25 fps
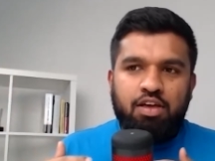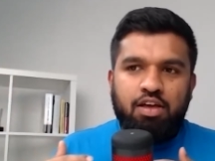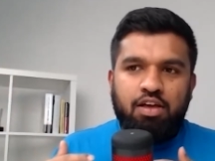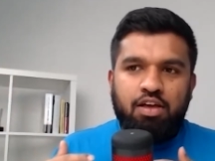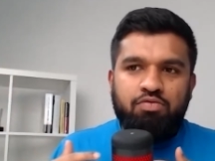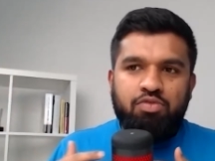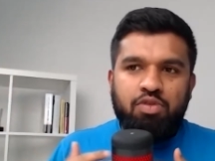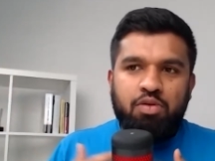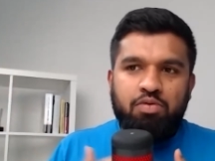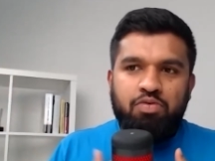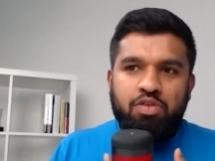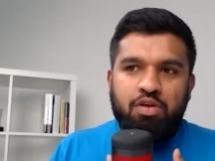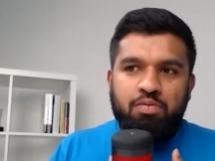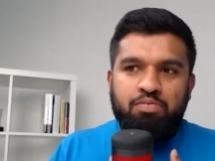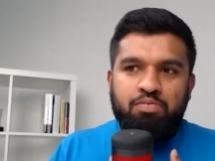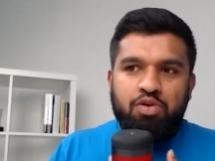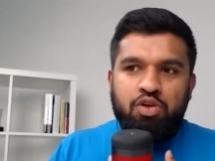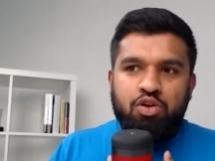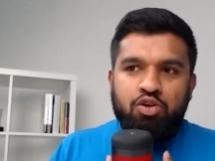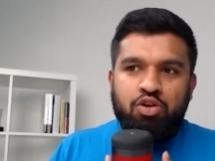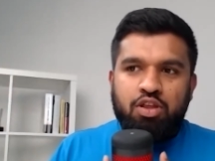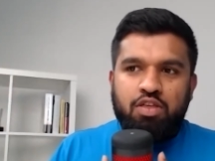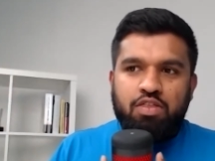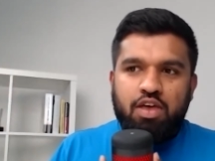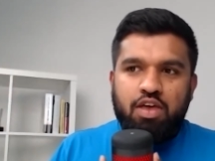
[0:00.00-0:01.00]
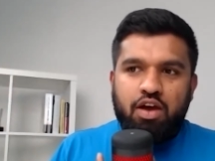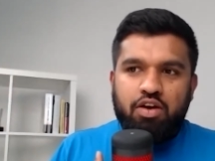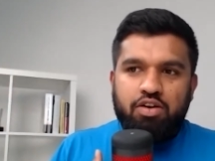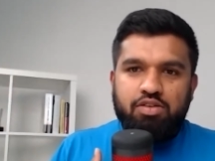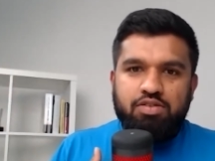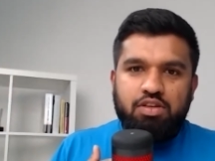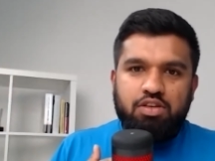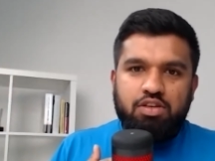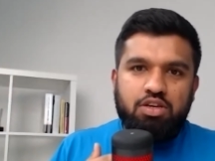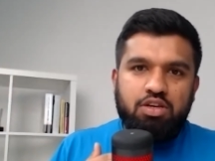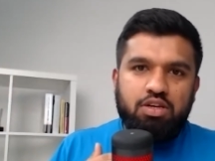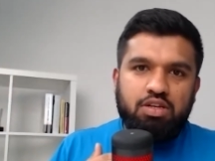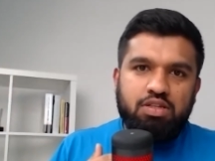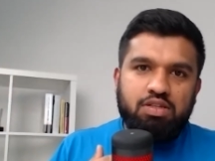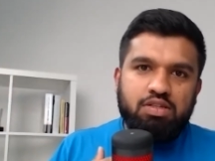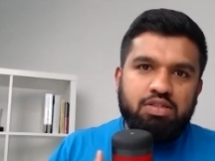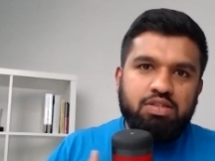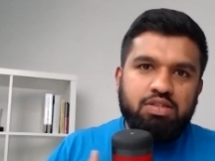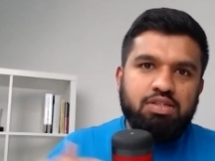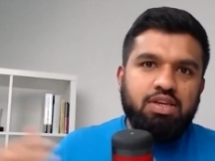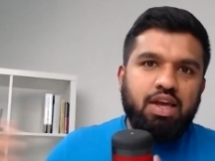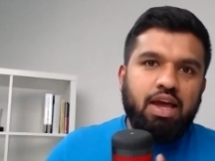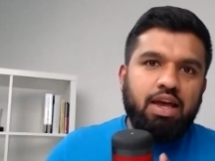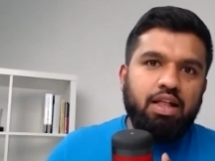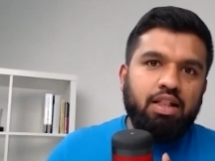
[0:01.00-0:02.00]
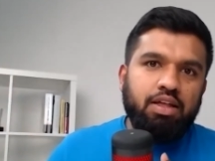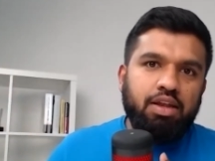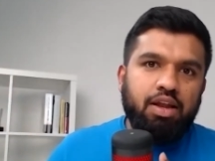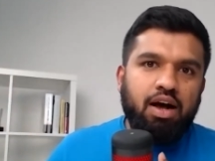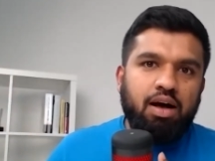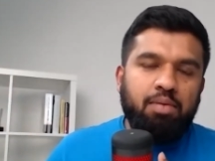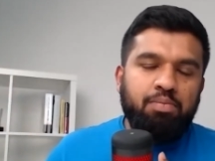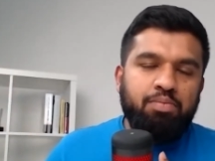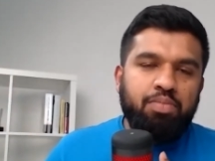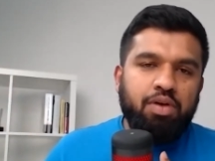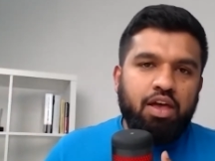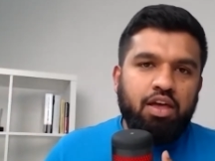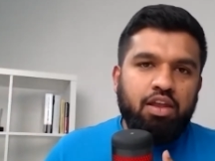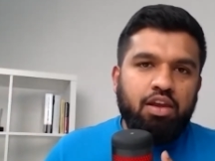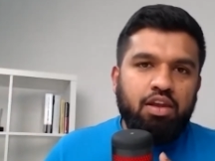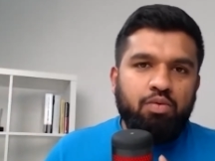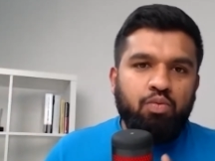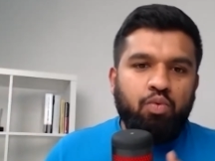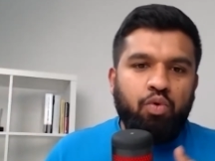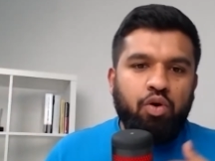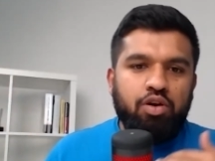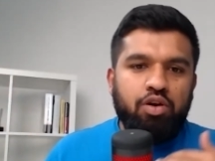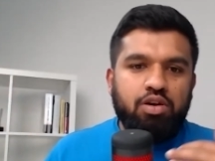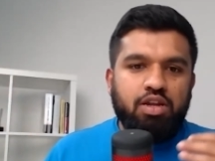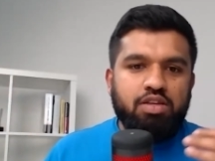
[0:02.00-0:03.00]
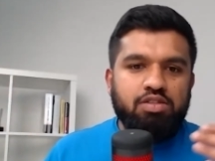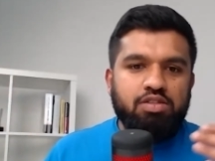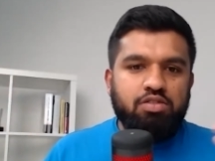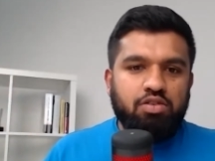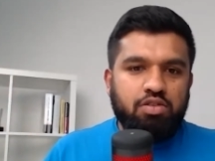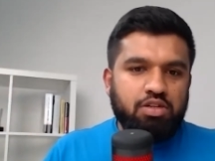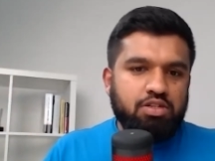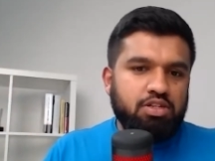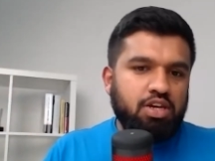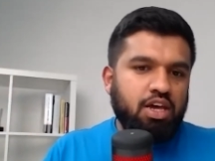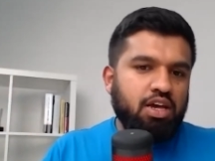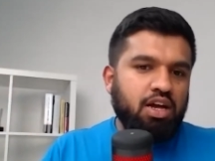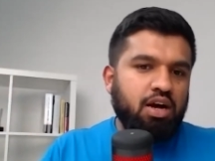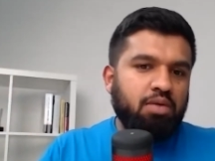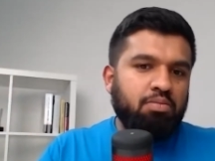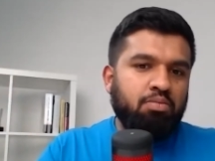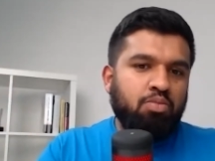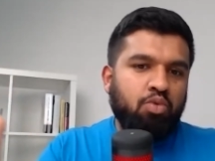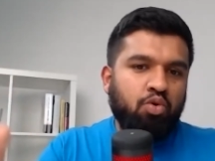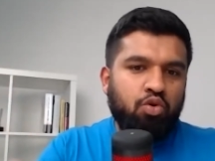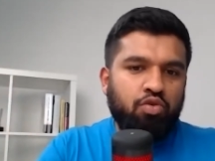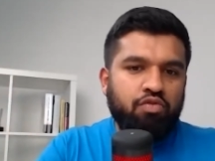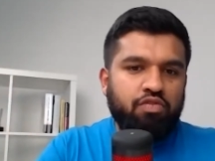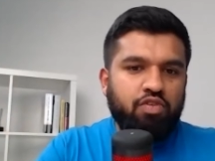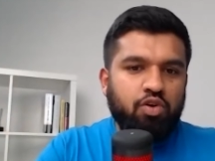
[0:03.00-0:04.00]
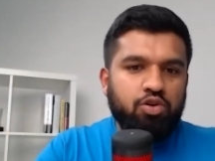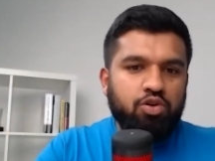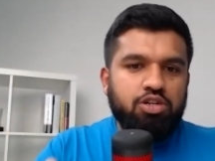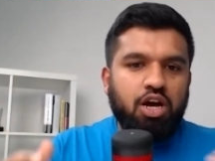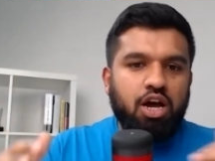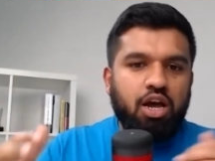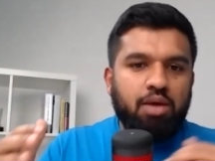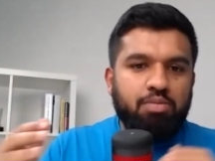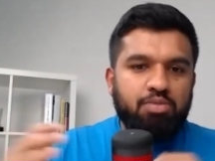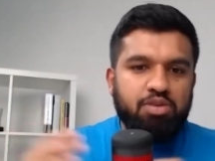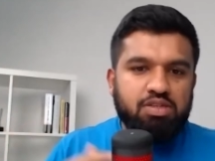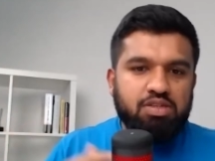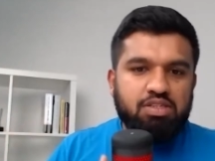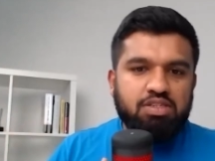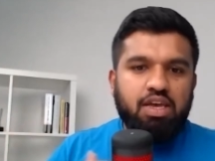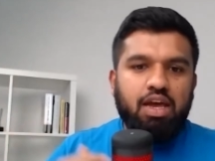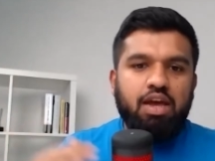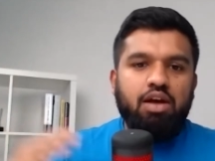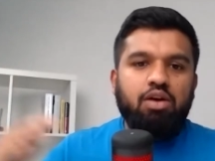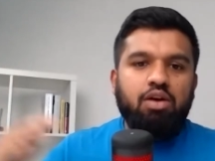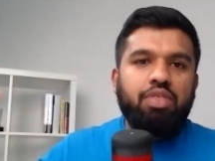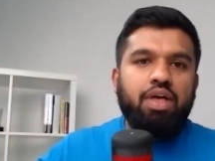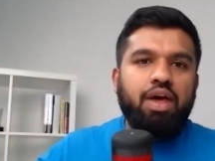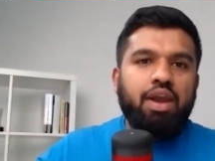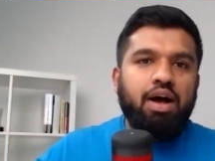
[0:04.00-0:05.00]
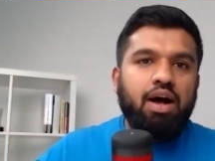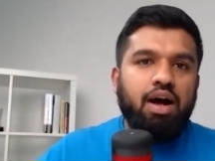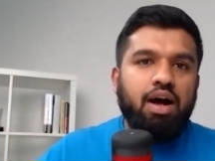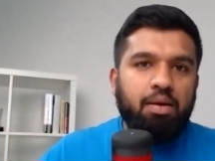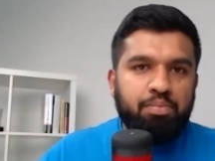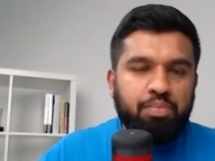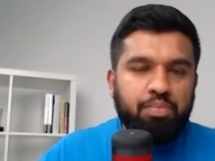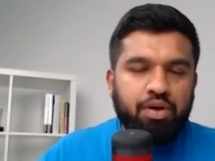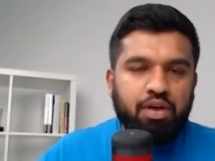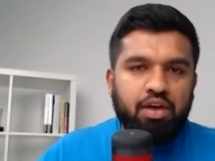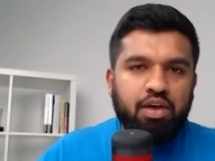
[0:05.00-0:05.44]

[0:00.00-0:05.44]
The beauty there is that you can scale it up, and it won't necessarily take up more of your time to scale that up,